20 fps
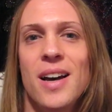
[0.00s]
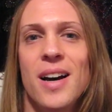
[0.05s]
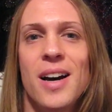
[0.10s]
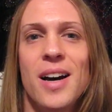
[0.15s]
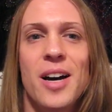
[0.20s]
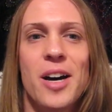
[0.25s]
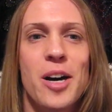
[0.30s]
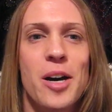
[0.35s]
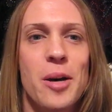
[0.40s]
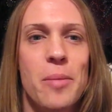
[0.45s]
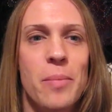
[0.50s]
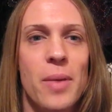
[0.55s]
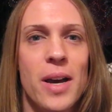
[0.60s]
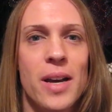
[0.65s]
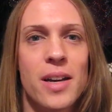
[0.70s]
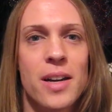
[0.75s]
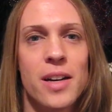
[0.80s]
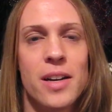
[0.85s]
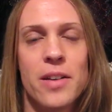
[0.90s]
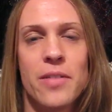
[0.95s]
I
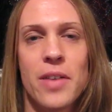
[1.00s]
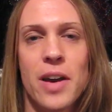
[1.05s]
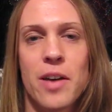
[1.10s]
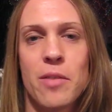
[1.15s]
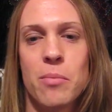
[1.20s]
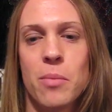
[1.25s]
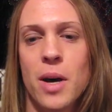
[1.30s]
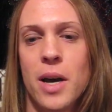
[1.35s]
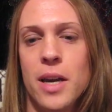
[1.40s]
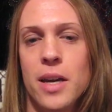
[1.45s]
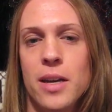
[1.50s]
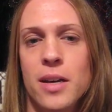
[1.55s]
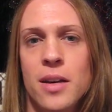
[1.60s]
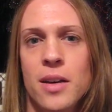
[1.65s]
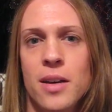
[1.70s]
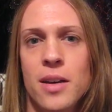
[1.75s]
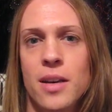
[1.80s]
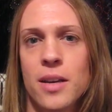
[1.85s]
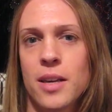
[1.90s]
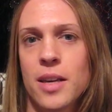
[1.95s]
kind of have my
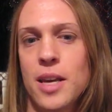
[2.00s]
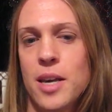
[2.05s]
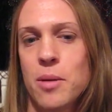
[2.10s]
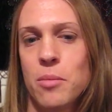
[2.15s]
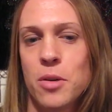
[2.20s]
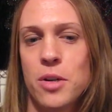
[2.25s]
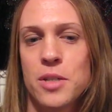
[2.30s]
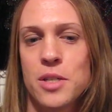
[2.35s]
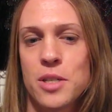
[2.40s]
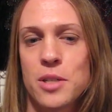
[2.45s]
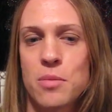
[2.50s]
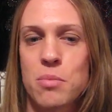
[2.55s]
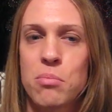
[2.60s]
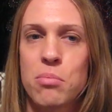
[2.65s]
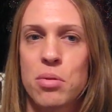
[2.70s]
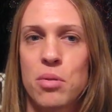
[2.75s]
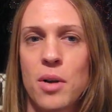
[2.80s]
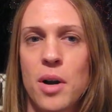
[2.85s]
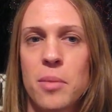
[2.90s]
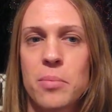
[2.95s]
camera just
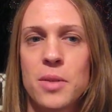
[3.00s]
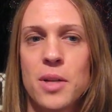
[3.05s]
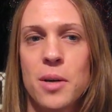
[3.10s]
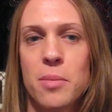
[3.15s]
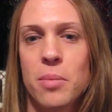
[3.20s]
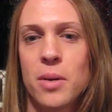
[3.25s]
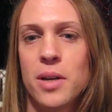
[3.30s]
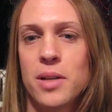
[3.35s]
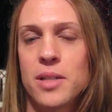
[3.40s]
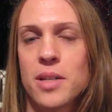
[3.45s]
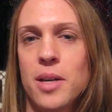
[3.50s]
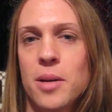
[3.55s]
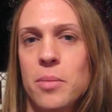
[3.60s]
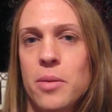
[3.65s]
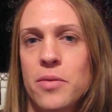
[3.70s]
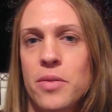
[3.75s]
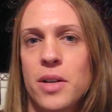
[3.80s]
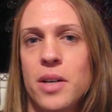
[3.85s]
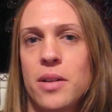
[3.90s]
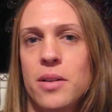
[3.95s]
propped up on top
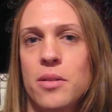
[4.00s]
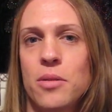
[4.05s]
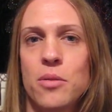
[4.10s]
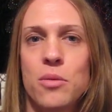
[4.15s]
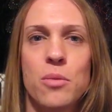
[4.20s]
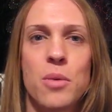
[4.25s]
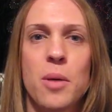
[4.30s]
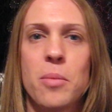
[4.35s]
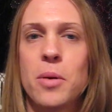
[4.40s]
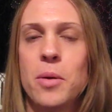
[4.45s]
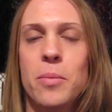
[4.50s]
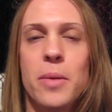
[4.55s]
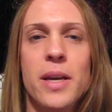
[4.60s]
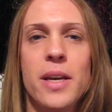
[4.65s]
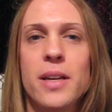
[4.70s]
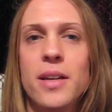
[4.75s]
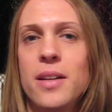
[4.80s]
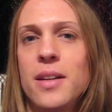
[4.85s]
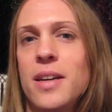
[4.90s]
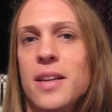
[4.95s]
of a
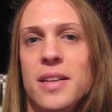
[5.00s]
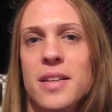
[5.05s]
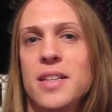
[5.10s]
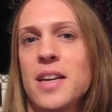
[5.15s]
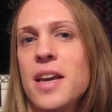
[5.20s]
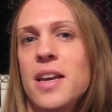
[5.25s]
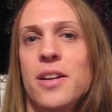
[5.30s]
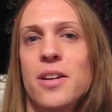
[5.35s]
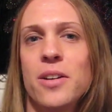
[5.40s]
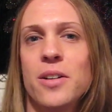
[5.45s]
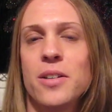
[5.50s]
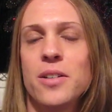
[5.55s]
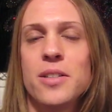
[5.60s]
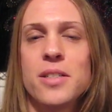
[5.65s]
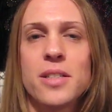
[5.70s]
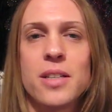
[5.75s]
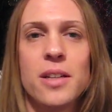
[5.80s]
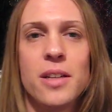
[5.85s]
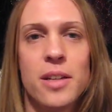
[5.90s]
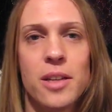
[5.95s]
Rubbermaid container
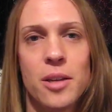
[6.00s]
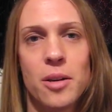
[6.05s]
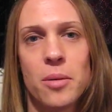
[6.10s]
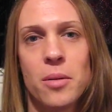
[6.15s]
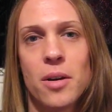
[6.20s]
sitting